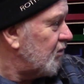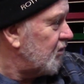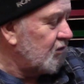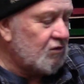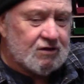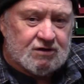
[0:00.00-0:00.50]

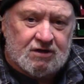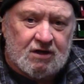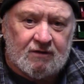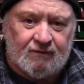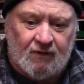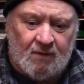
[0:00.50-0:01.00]
You couldn't see
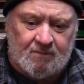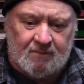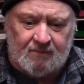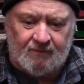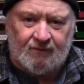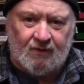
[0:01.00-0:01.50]
it
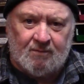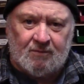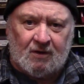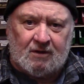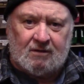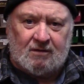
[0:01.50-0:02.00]
from
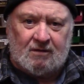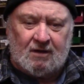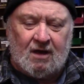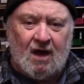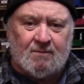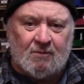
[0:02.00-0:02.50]
the
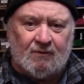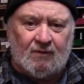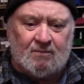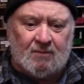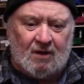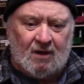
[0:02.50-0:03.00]
camera
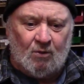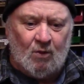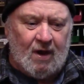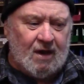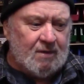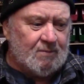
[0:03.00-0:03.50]
from
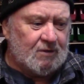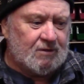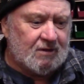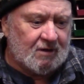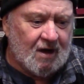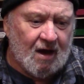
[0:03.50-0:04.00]
away, but
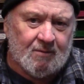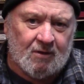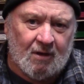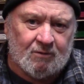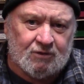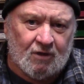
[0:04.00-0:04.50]
the camera
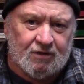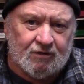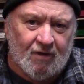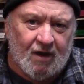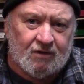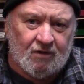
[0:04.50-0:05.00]
that was on the
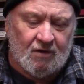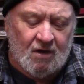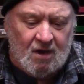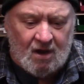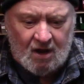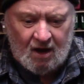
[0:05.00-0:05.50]
tractor,
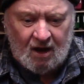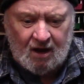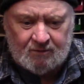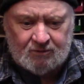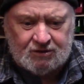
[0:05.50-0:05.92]
I